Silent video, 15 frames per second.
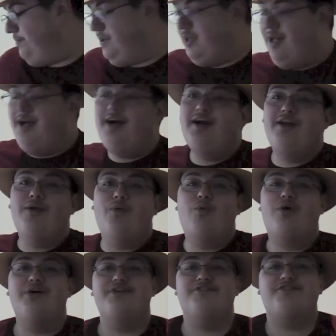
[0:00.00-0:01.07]
The plot
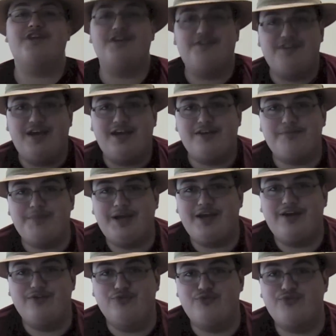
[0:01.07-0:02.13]
was
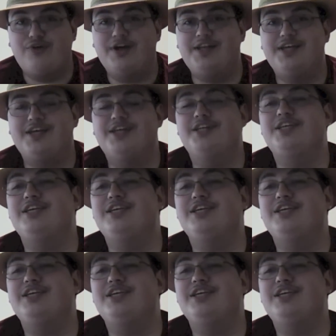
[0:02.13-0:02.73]
Deadman fighting an